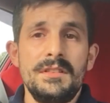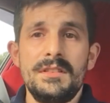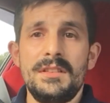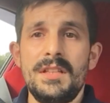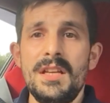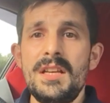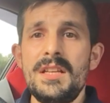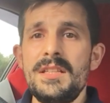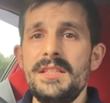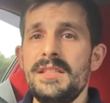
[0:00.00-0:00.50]

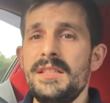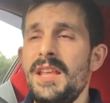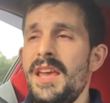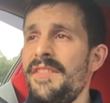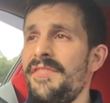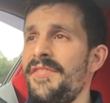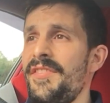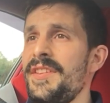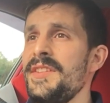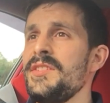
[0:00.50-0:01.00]
Does the
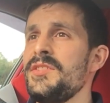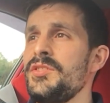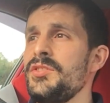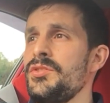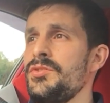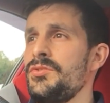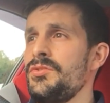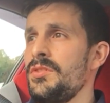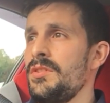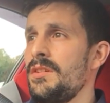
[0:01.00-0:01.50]

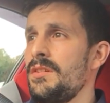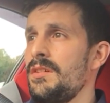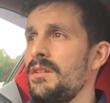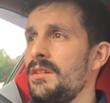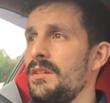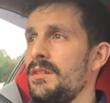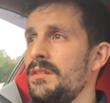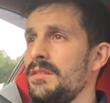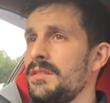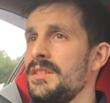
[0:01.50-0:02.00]
FN2
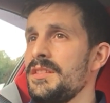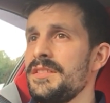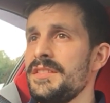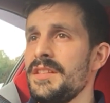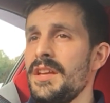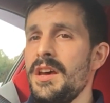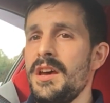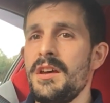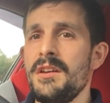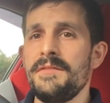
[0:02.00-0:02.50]

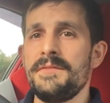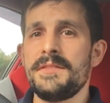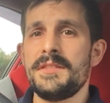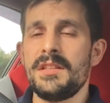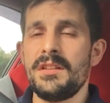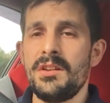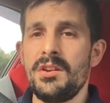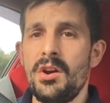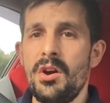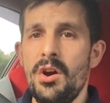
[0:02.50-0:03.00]

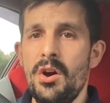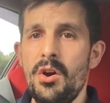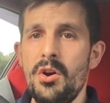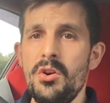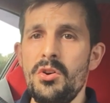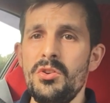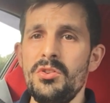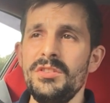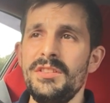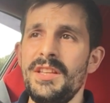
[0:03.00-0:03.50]
deserves
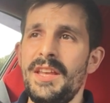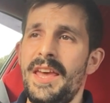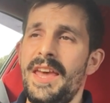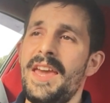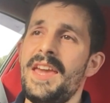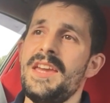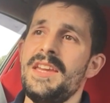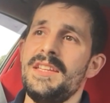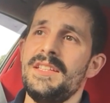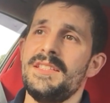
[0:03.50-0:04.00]
all the
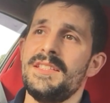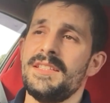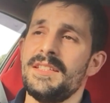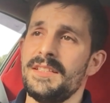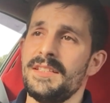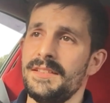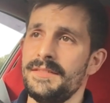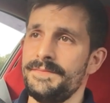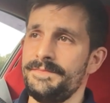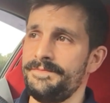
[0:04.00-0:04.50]
hate?
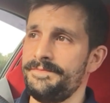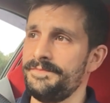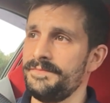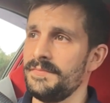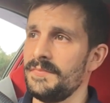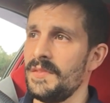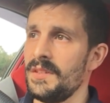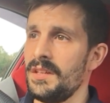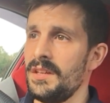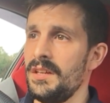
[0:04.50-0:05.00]

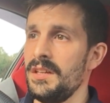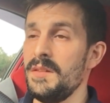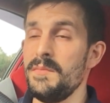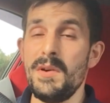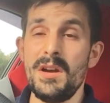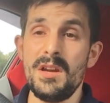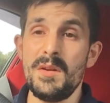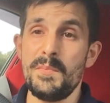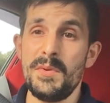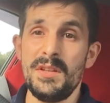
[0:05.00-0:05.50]
In
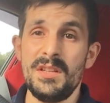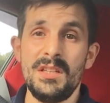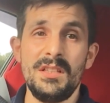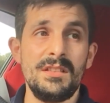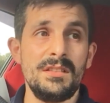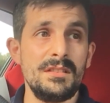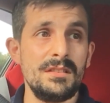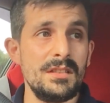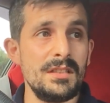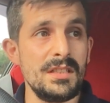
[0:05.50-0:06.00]
my opinion,
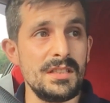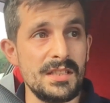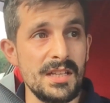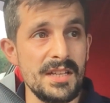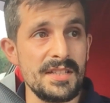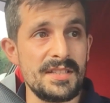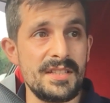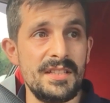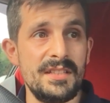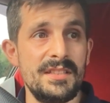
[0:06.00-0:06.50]
it
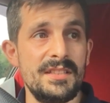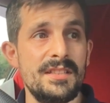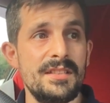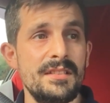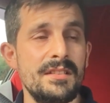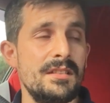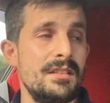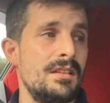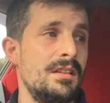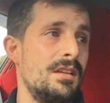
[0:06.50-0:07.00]
doesn't.
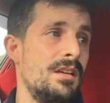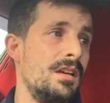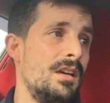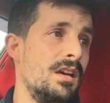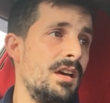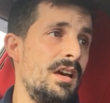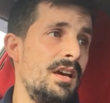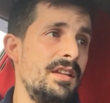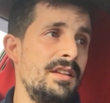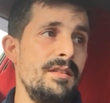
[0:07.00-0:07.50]

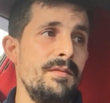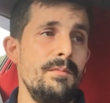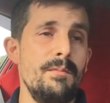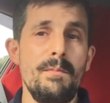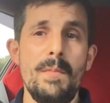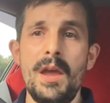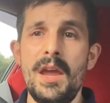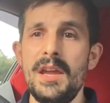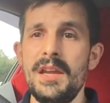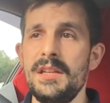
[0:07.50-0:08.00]
And the
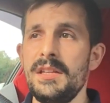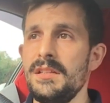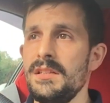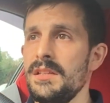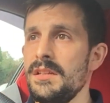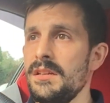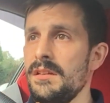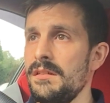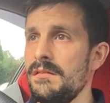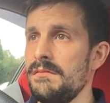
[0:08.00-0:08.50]
main
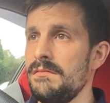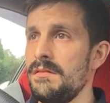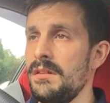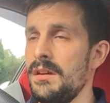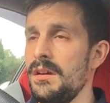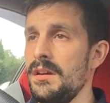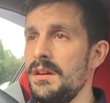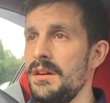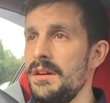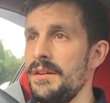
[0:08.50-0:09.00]

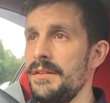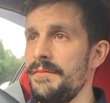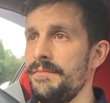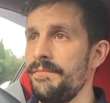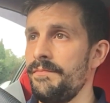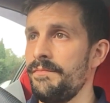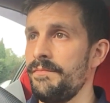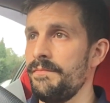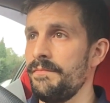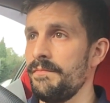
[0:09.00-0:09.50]

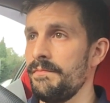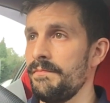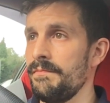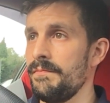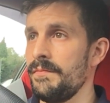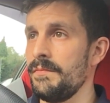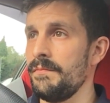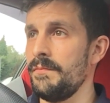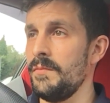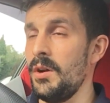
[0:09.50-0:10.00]

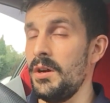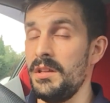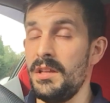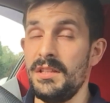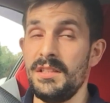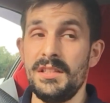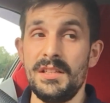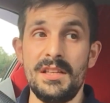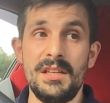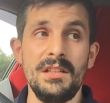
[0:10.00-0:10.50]

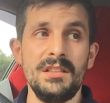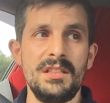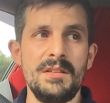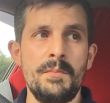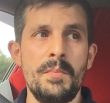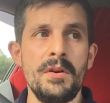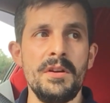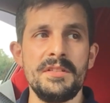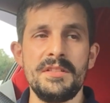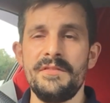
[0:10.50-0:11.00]
and the guilty
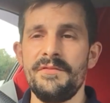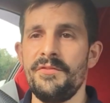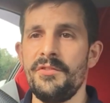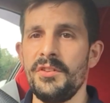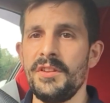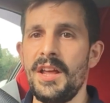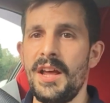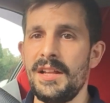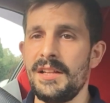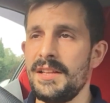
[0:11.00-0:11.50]
person
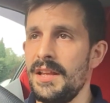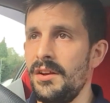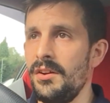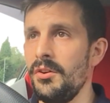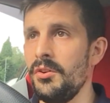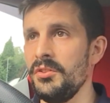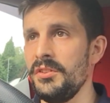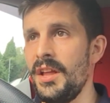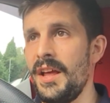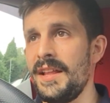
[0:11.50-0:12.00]
for that,
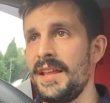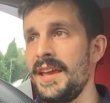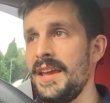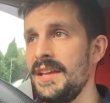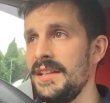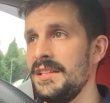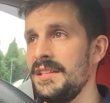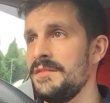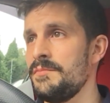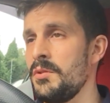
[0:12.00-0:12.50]
all that
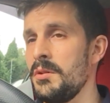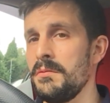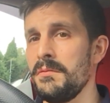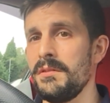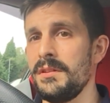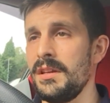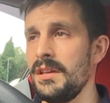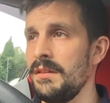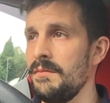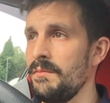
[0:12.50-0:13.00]
hate, is
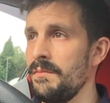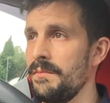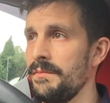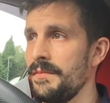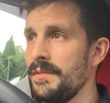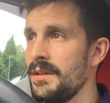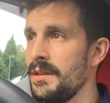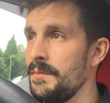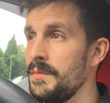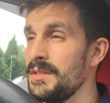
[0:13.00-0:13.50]
probably
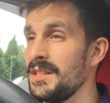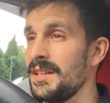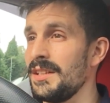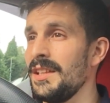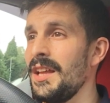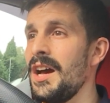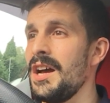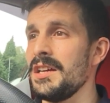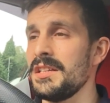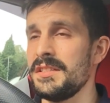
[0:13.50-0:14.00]
Mr.
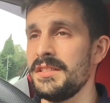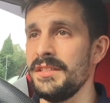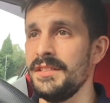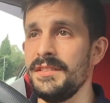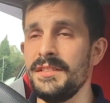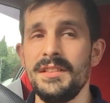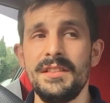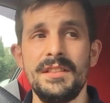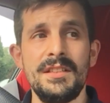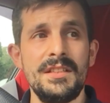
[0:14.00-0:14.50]

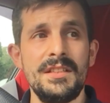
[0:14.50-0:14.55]
Clarkson,